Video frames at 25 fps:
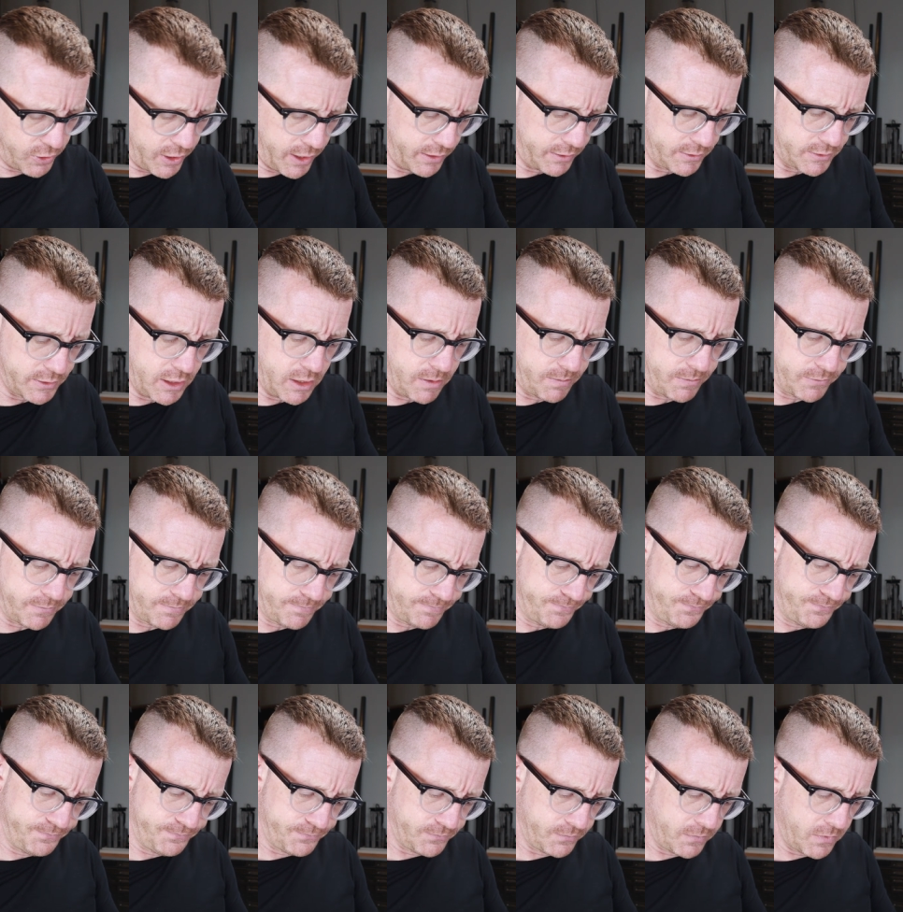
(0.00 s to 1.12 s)
great example.
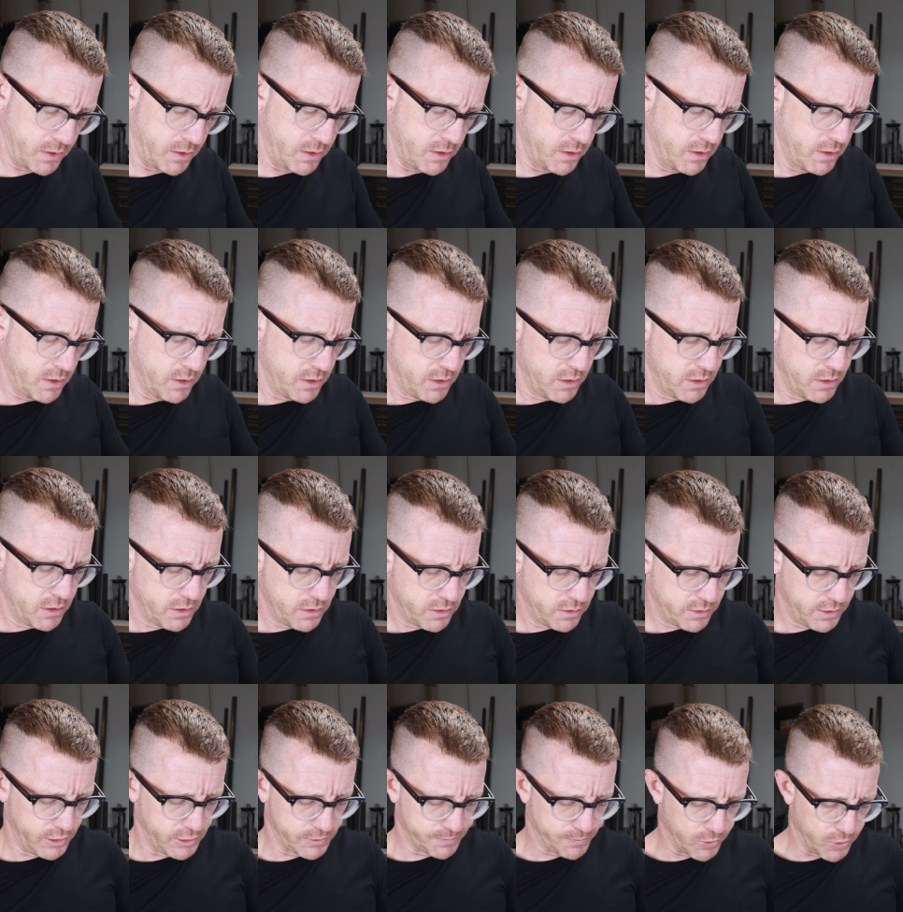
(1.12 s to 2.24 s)

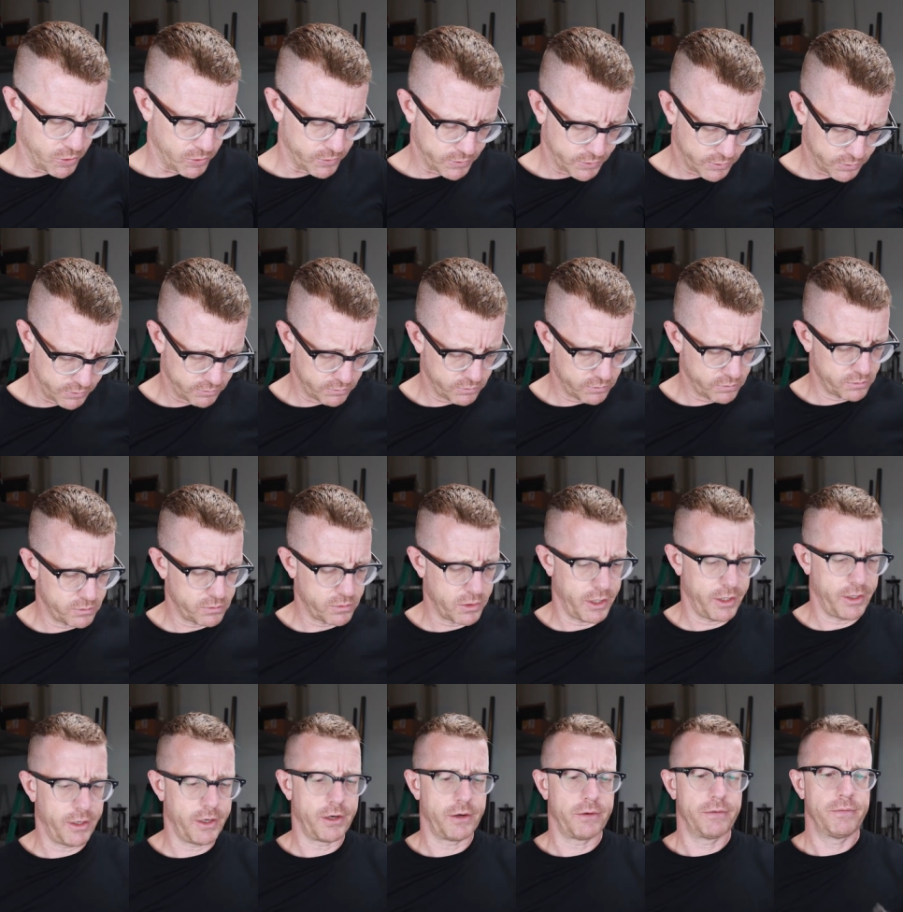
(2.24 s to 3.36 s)
These bolts
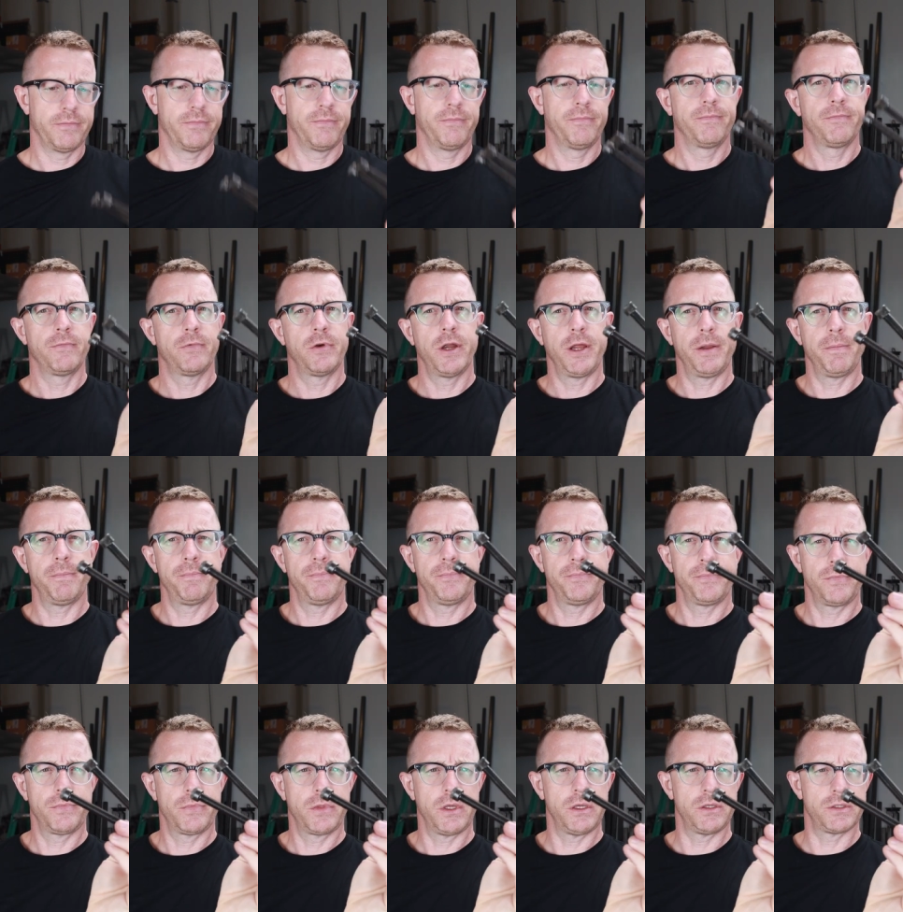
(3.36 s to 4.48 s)
right here, right?
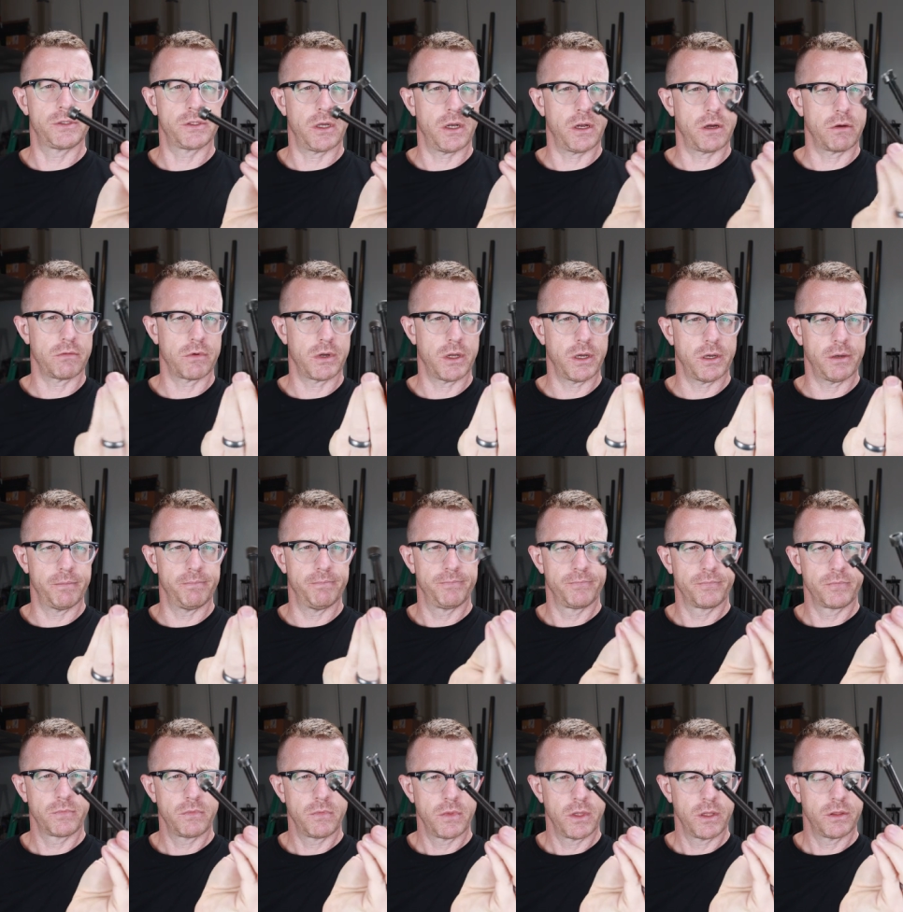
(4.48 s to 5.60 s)
These are um,
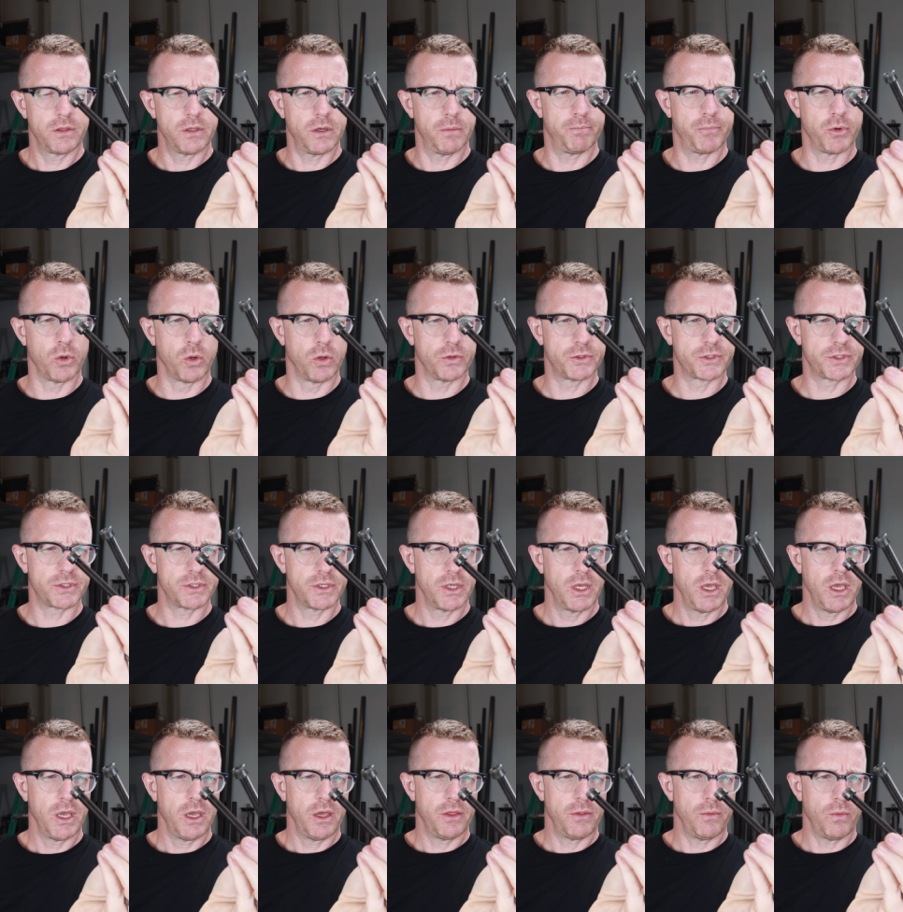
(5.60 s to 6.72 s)
the bolts,
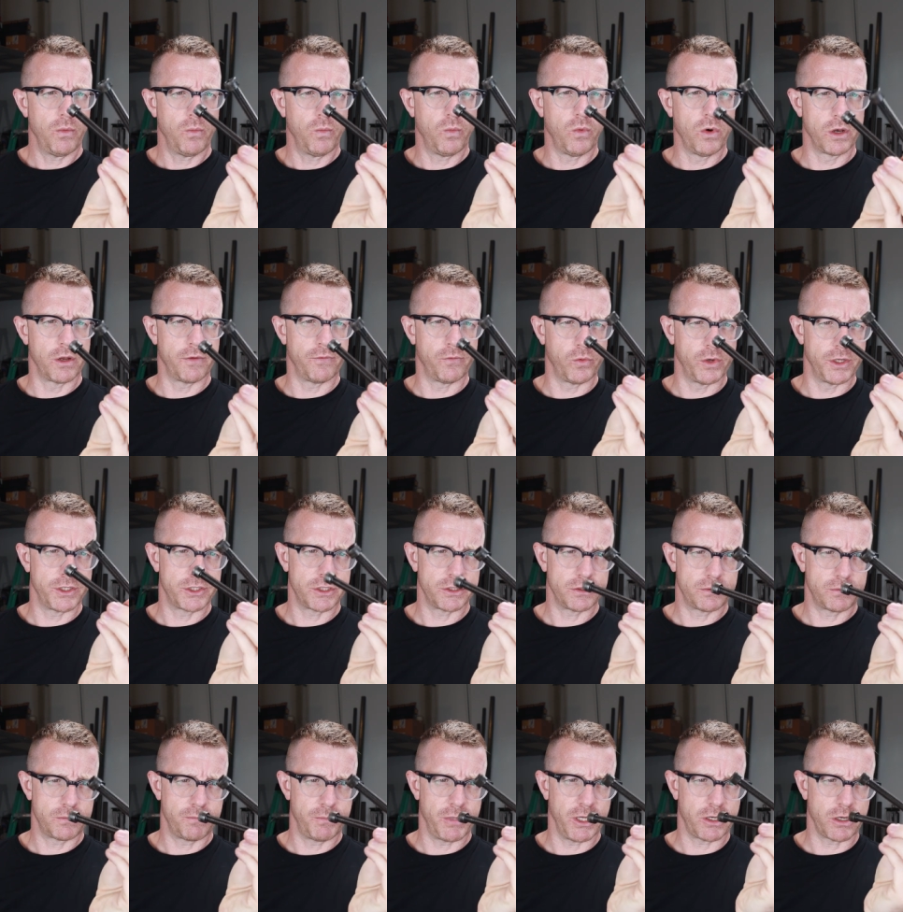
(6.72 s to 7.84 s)
one of
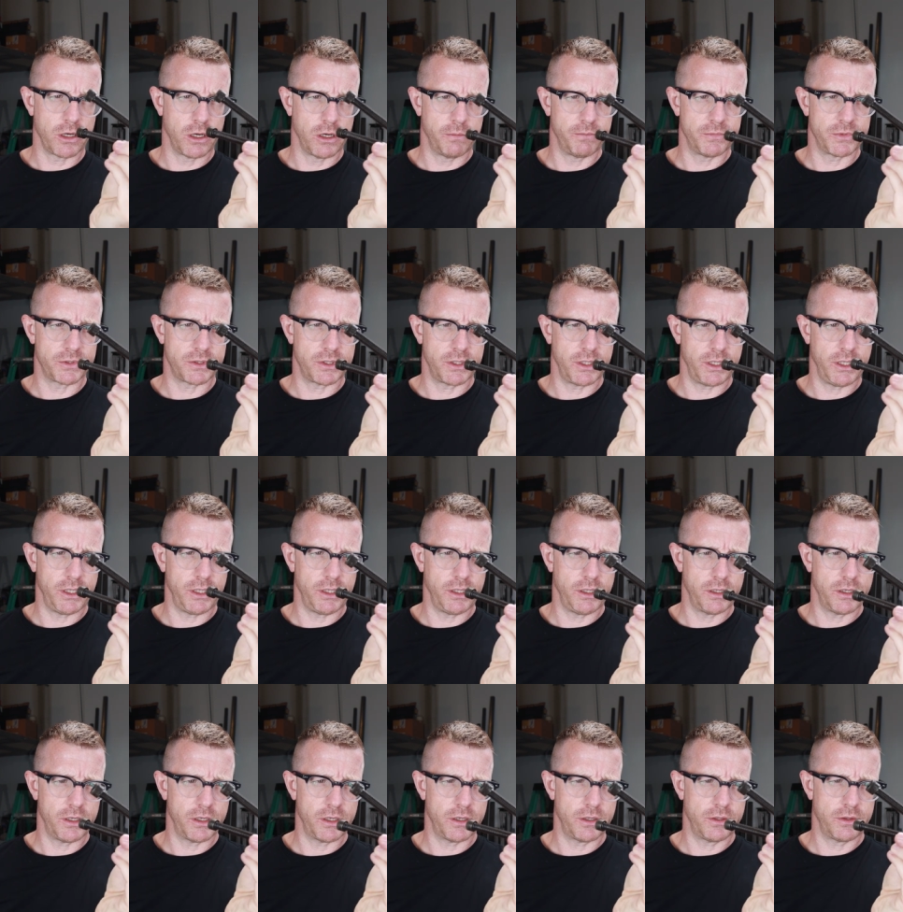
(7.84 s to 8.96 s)
which becomes
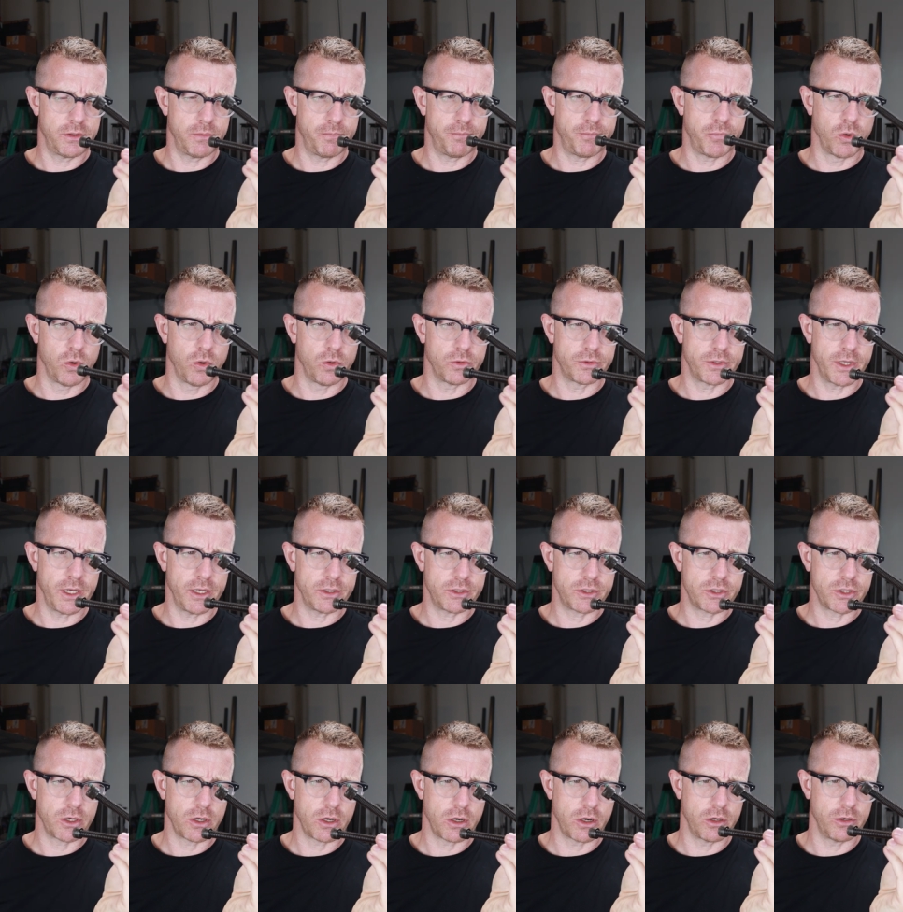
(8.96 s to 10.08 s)
the uh, the bolt that
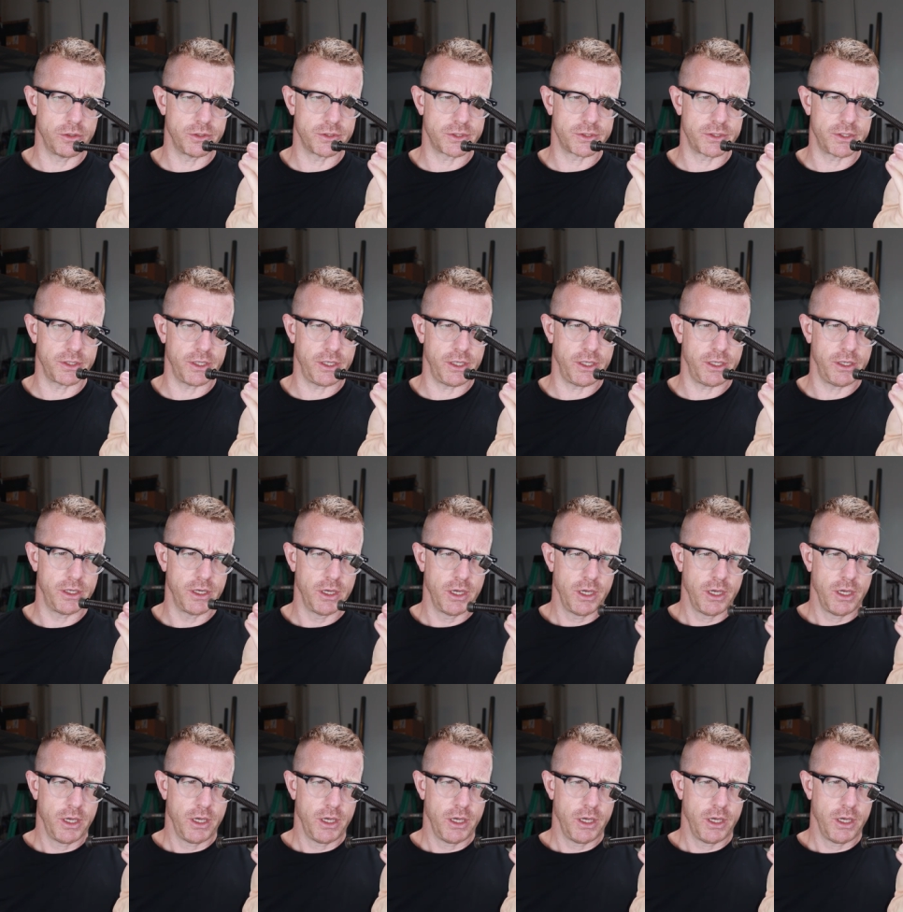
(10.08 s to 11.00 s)
turns the